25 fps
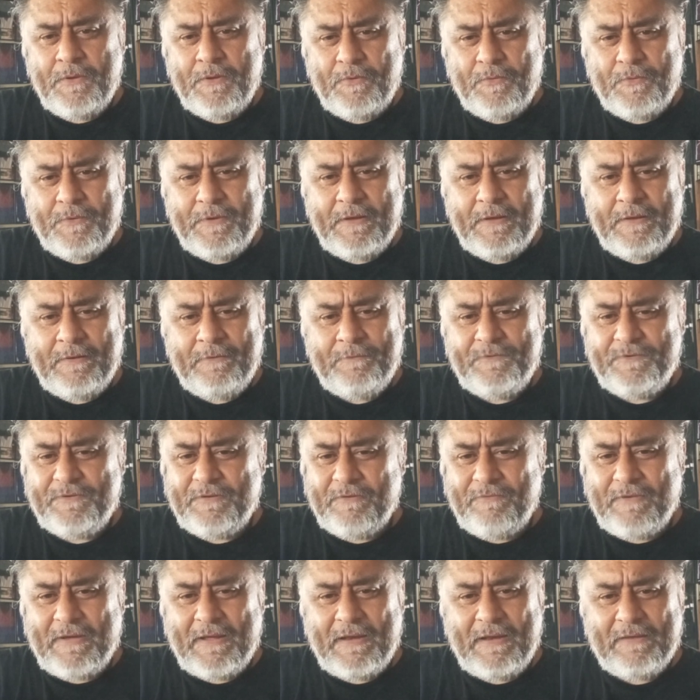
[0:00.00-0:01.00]
Okay,
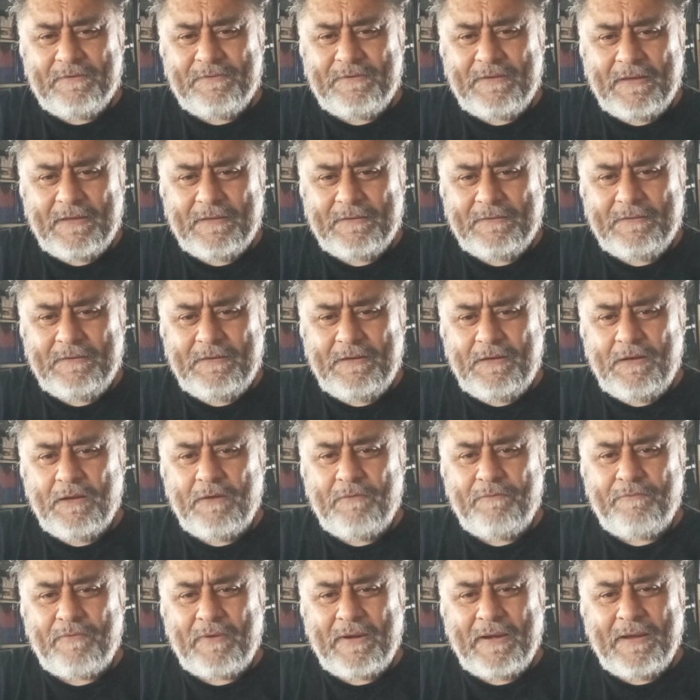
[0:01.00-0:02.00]
Savat has had
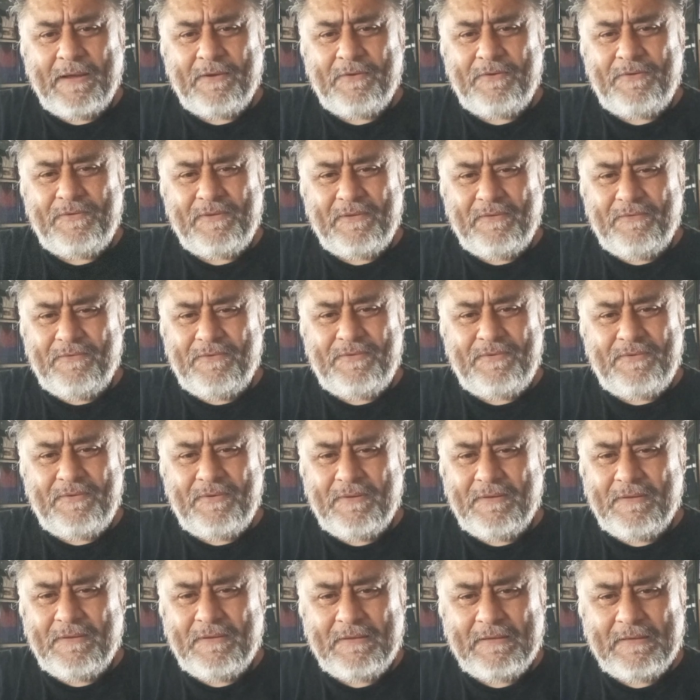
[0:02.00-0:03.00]
glove ranks since
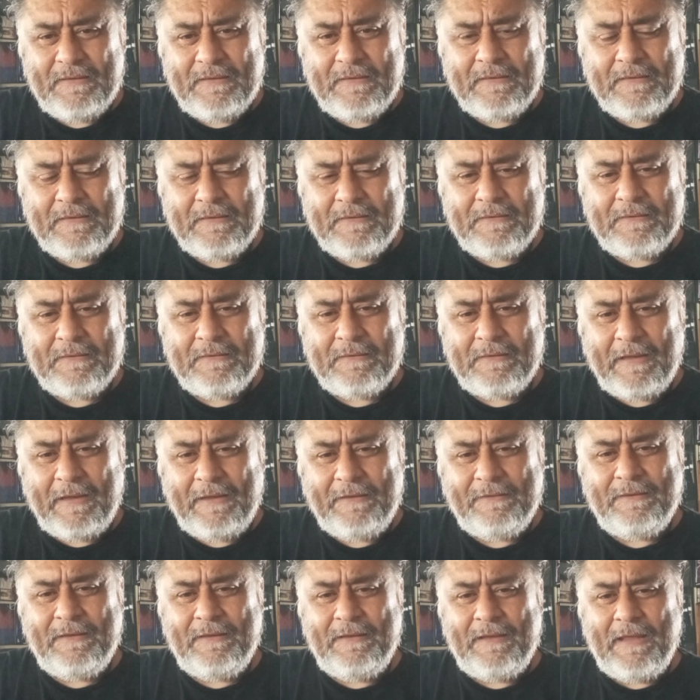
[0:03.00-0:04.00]

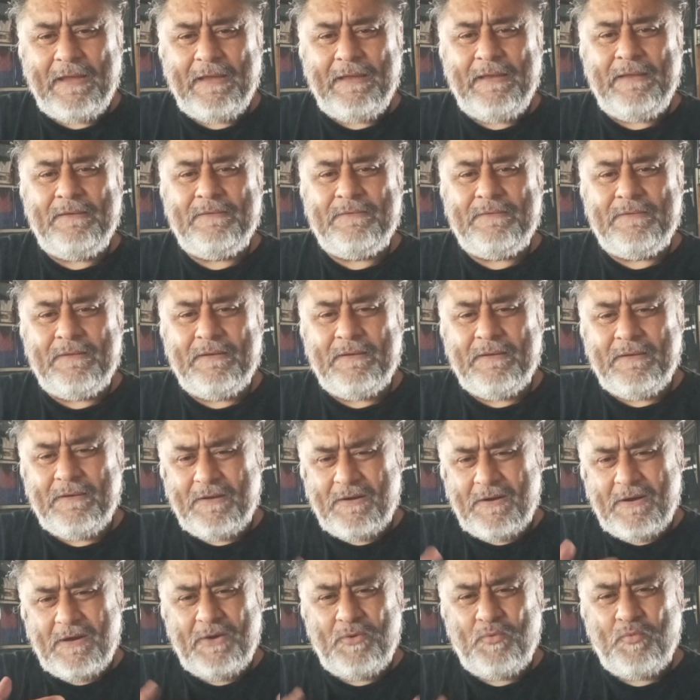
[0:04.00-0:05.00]
1880s
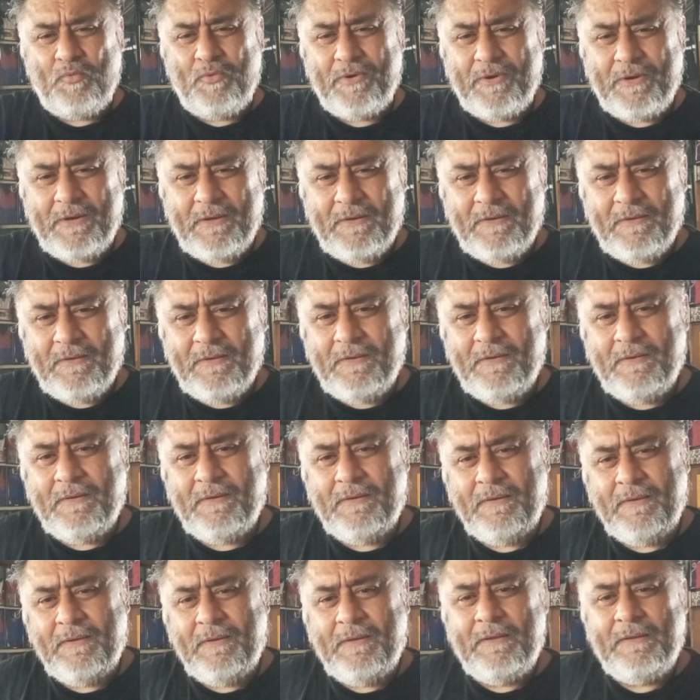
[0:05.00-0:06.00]
onward.
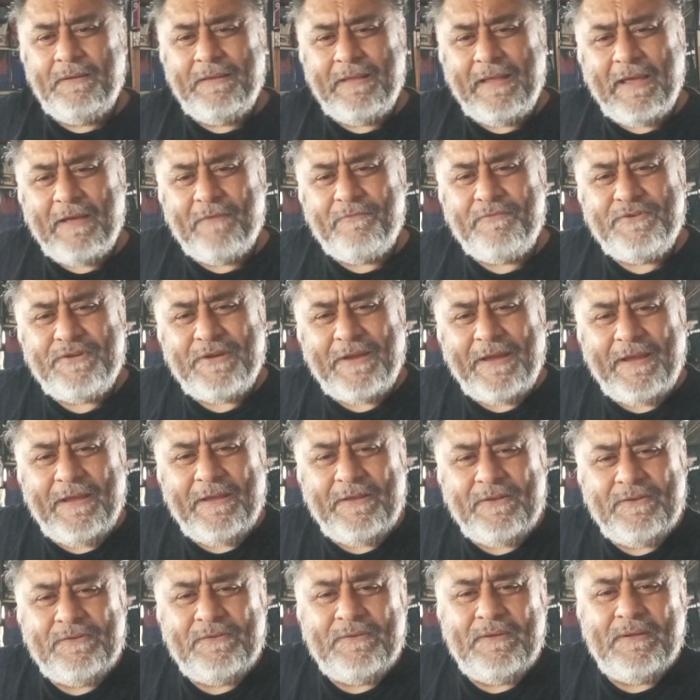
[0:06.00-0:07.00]
They have
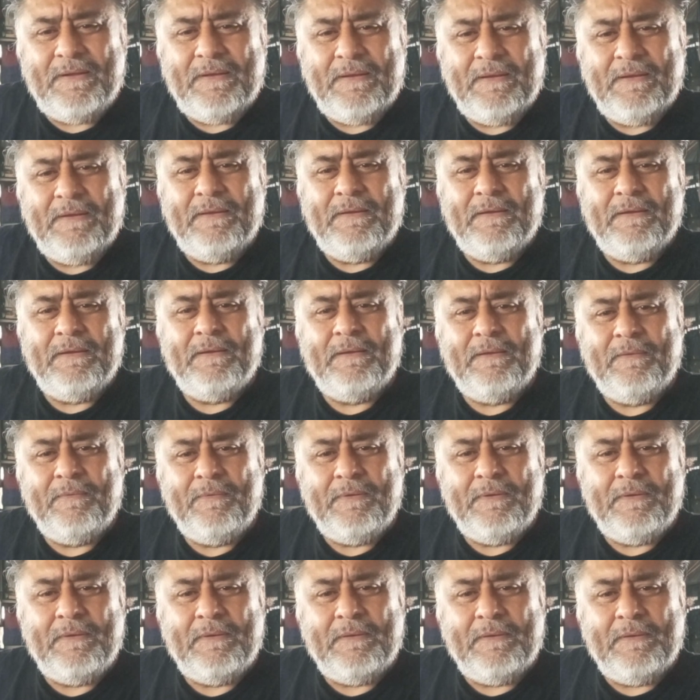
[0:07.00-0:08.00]
changed,
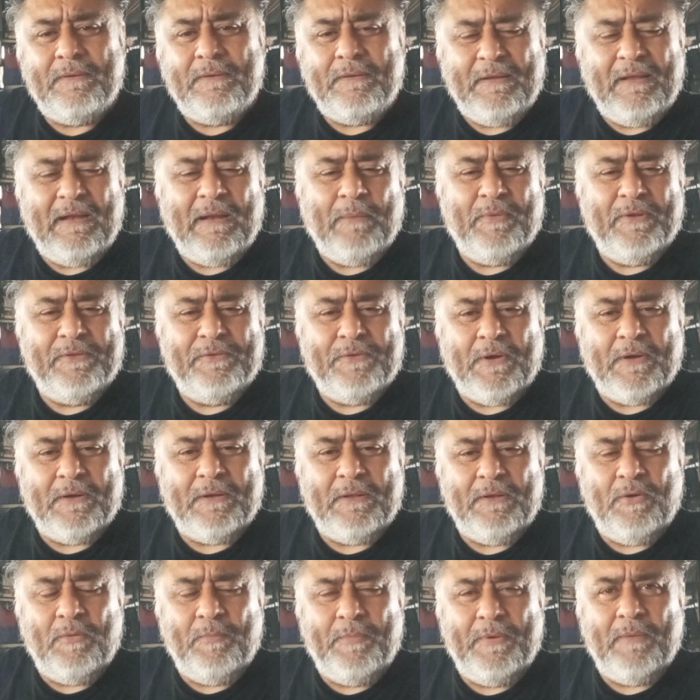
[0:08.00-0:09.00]
and I'm going to talk a
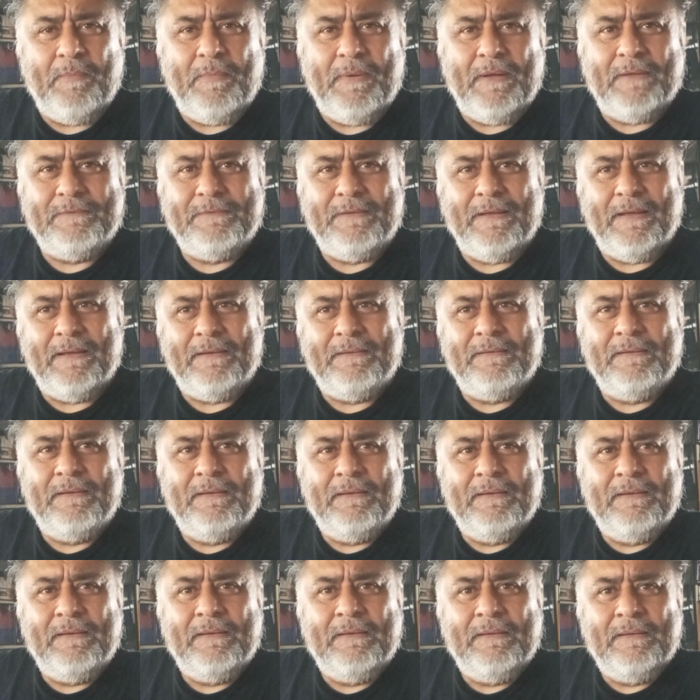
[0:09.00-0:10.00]
little bit about that
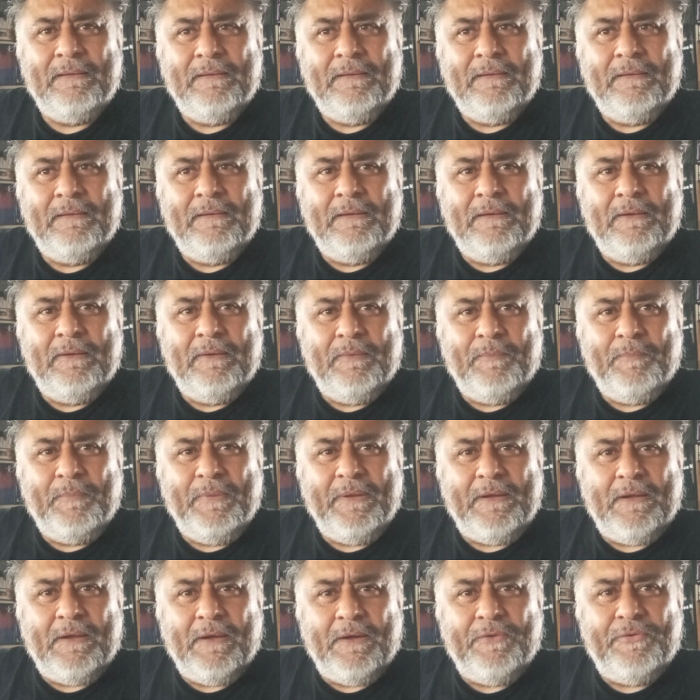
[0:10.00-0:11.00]

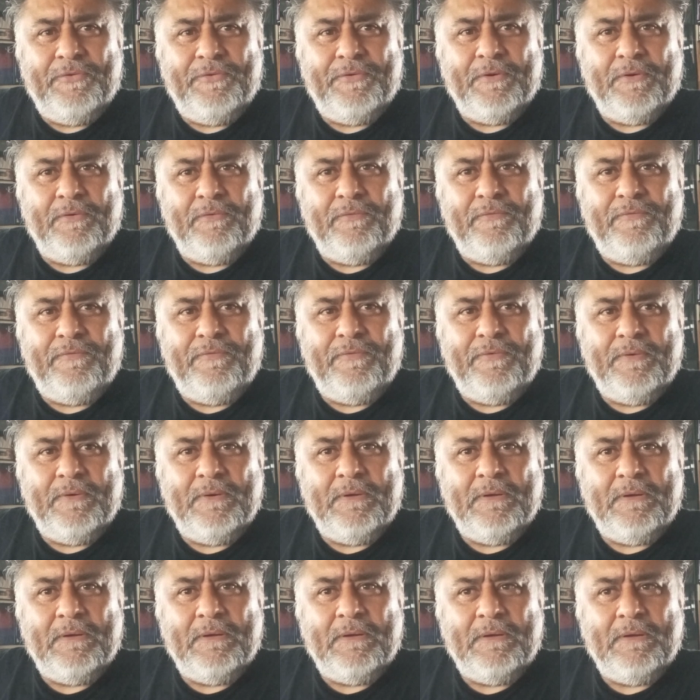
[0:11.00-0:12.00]
because of
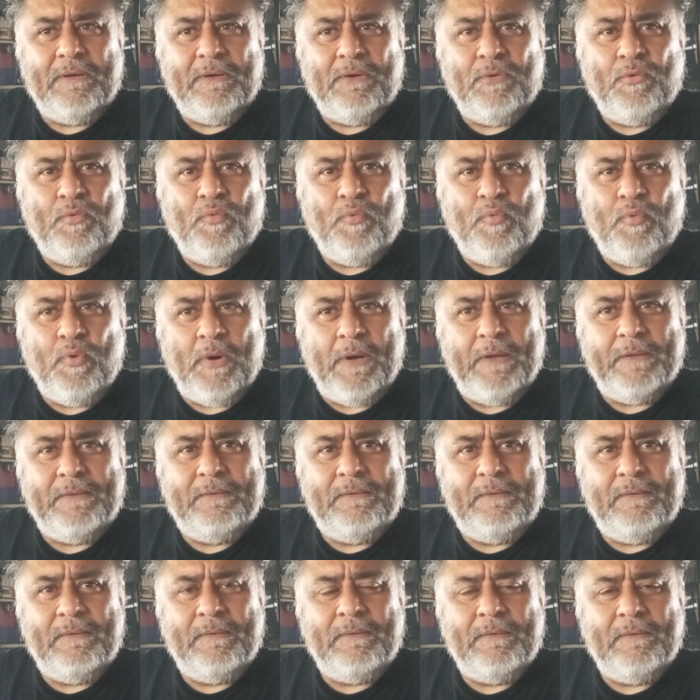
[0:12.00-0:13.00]

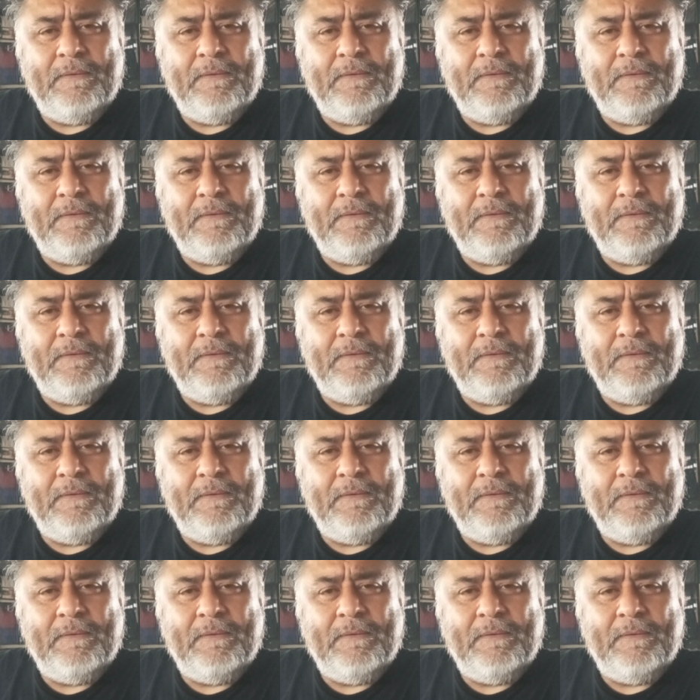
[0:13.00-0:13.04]
what